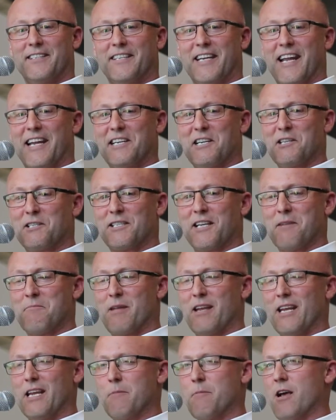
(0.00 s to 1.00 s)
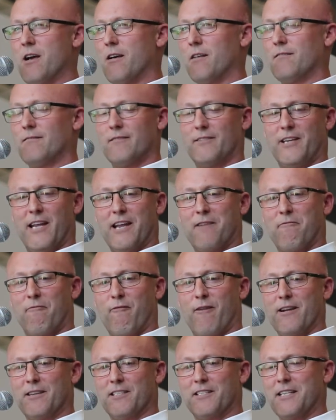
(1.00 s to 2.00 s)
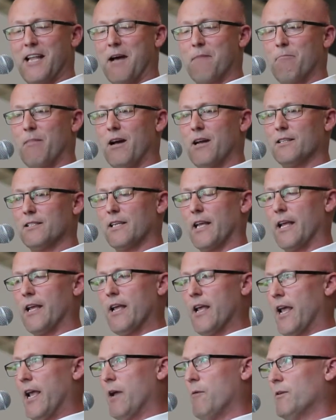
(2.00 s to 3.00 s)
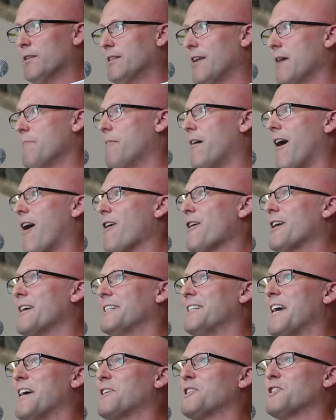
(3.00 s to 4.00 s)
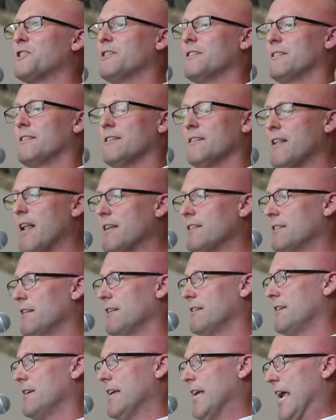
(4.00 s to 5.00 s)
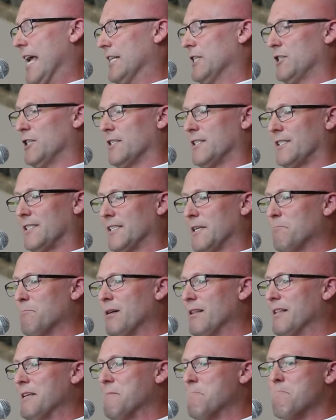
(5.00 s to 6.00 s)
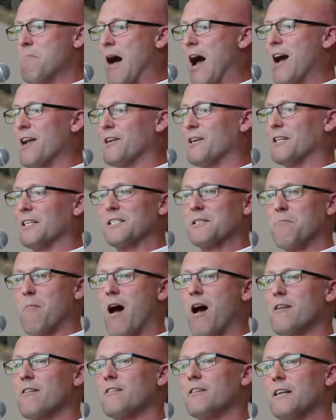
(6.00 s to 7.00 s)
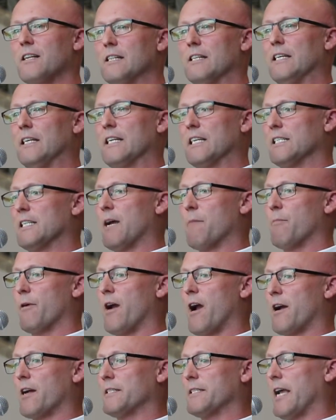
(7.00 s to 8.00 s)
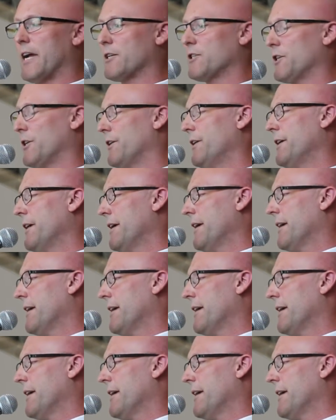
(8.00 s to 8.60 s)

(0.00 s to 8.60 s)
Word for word: Daniel sent me an email. He had a friend stop by and said, "Hey, what type of architecture is this?" And I said, "It's just simple and modern. It's modern, clean, contemporary architecture."